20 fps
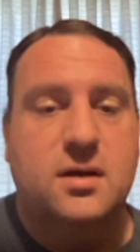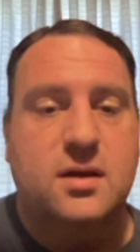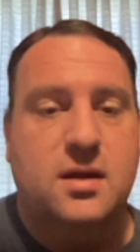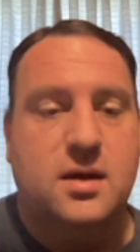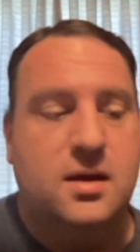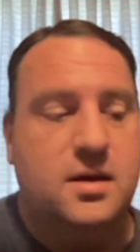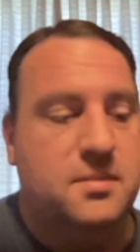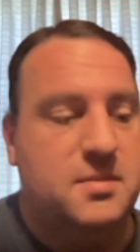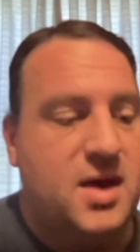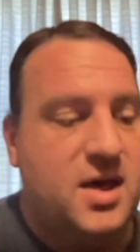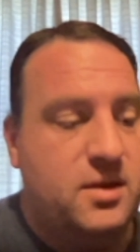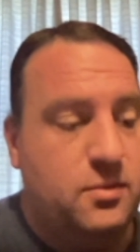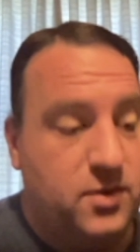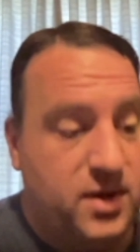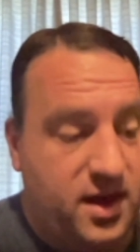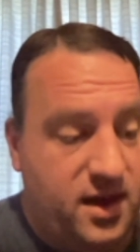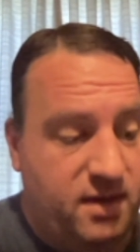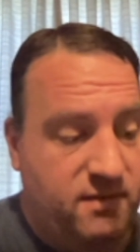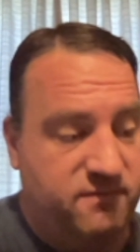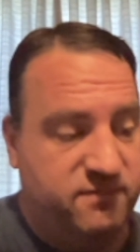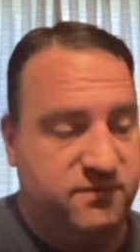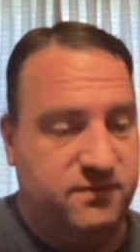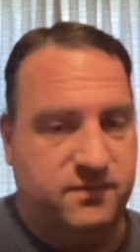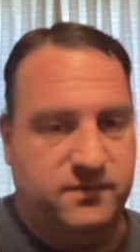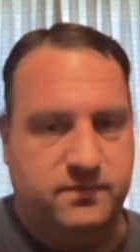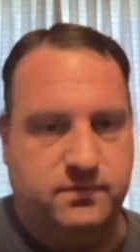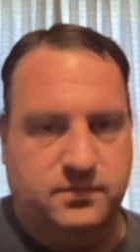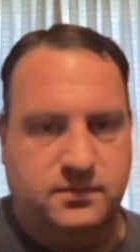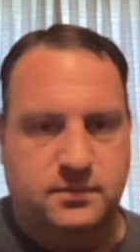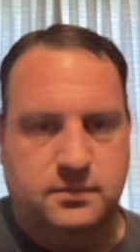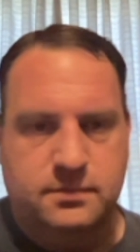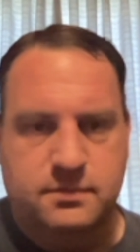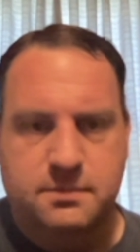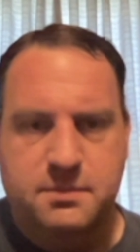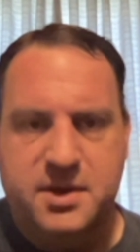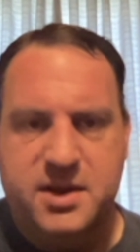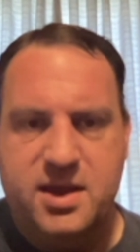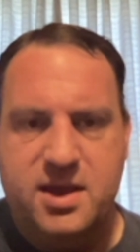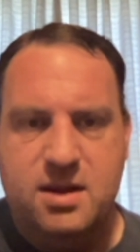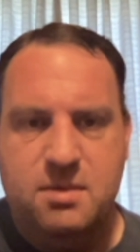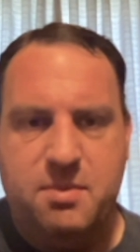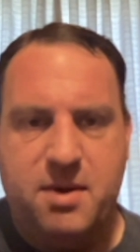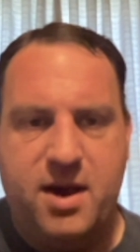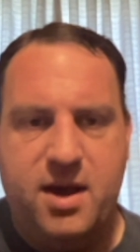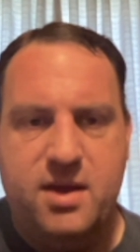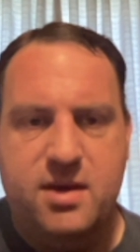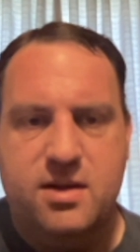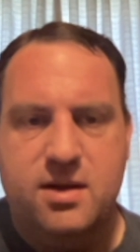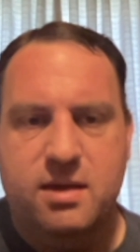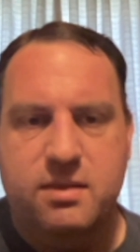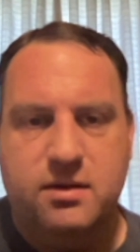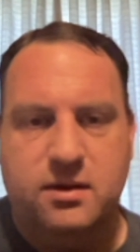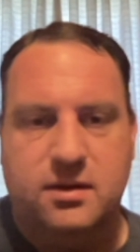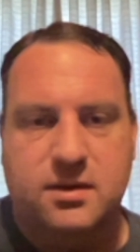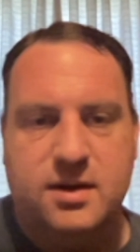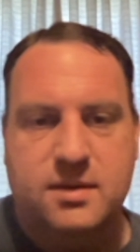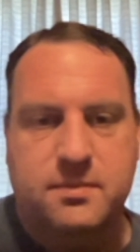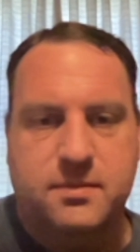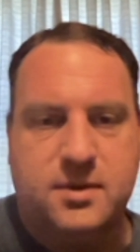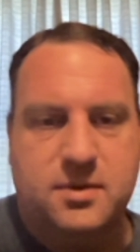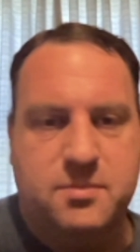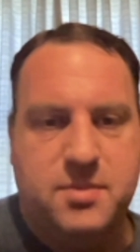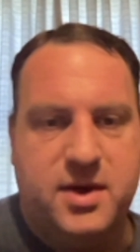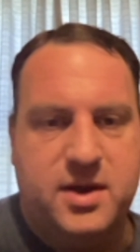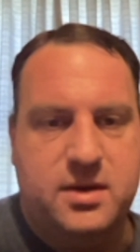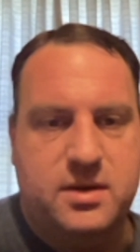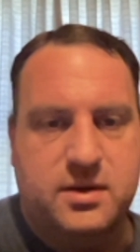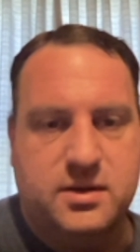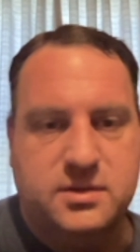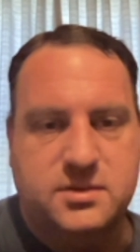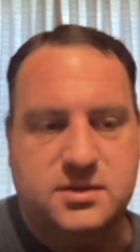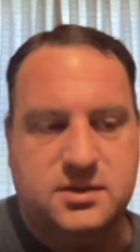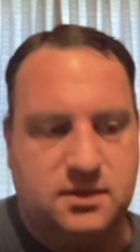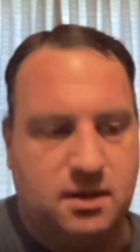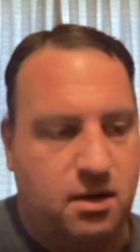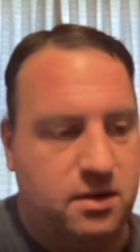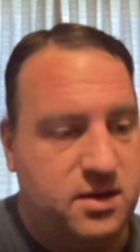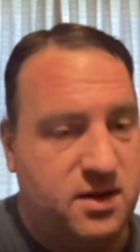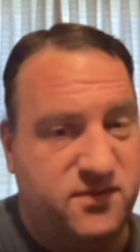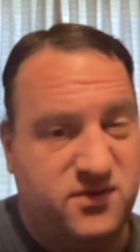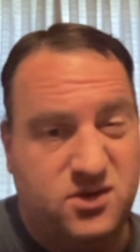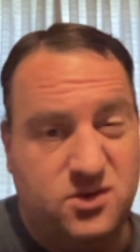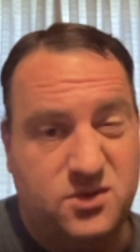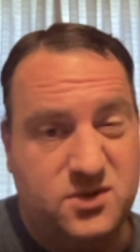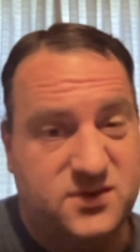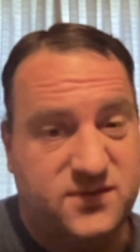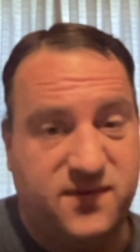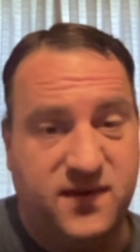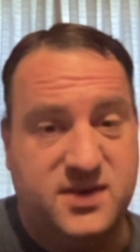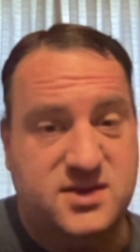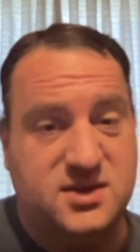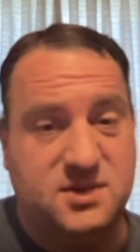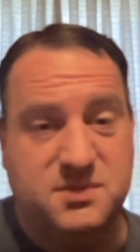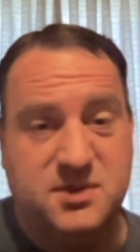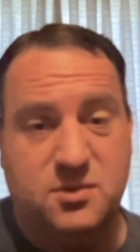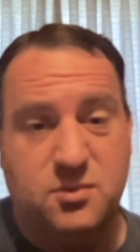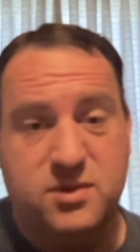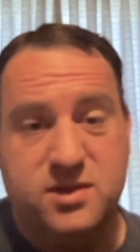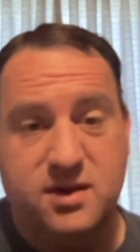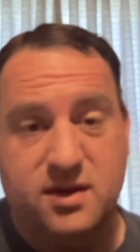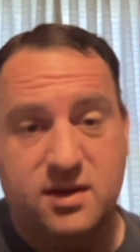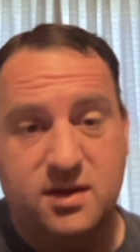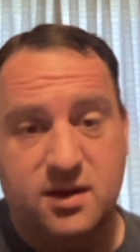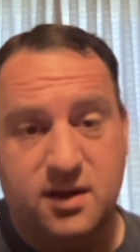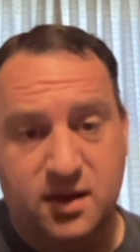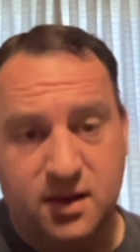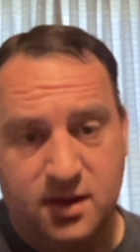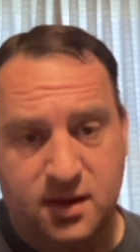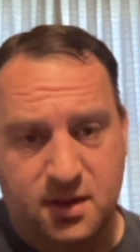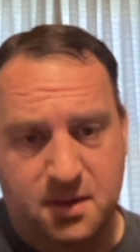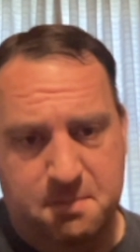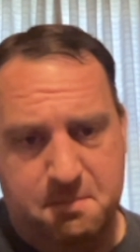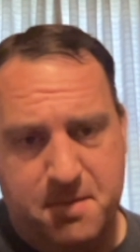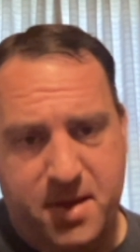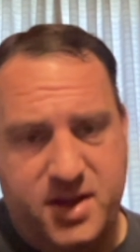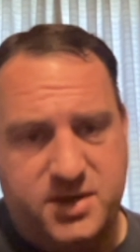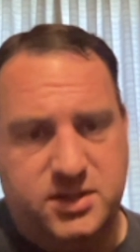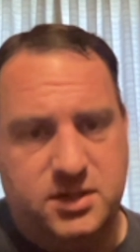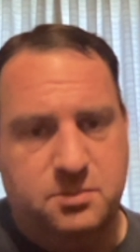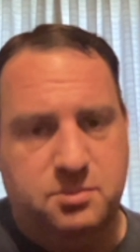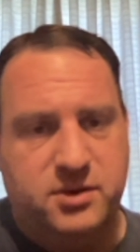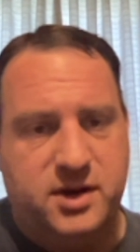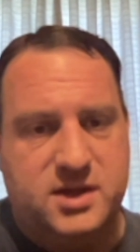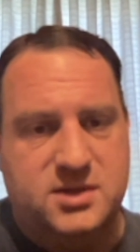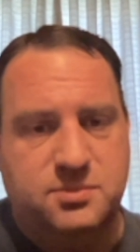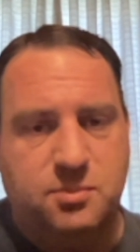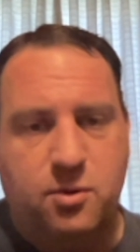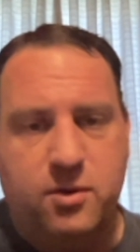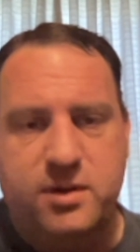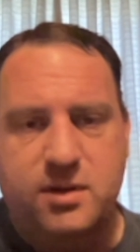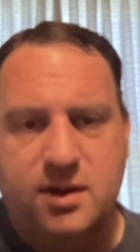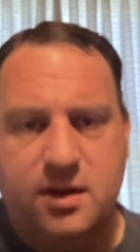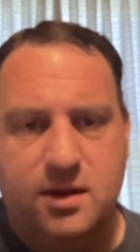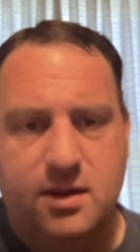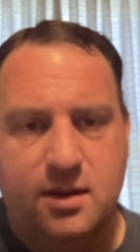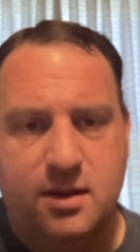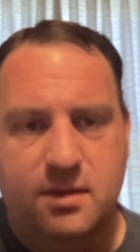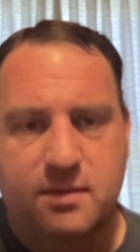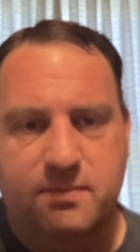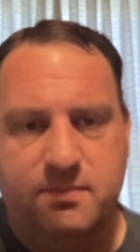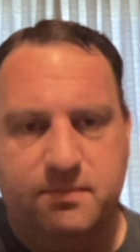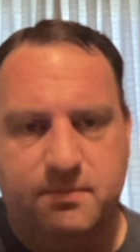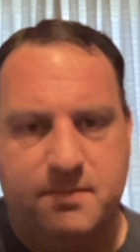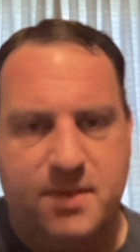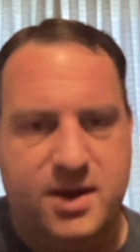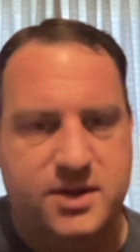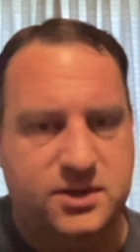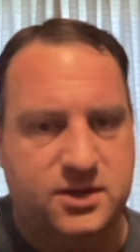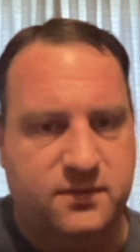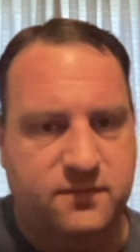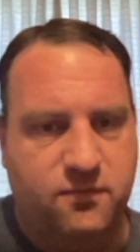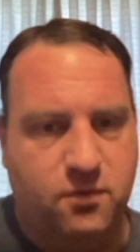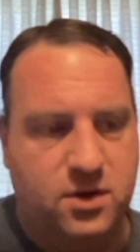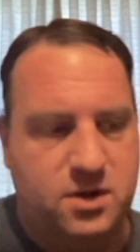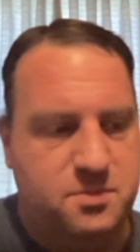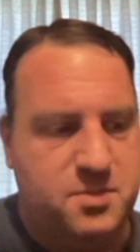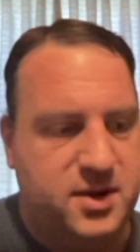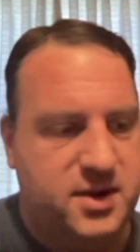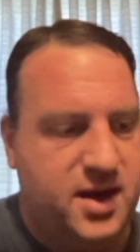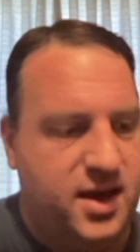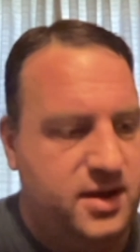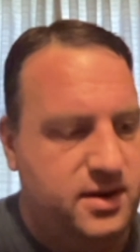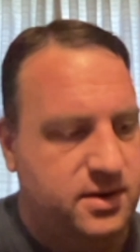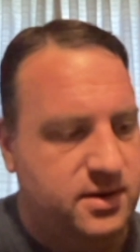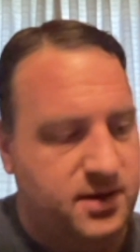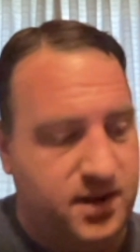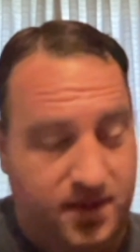Um, now that we have Banana Pi and other competitors, all you have to do is find something with a matching price point and a matching 40 pin header.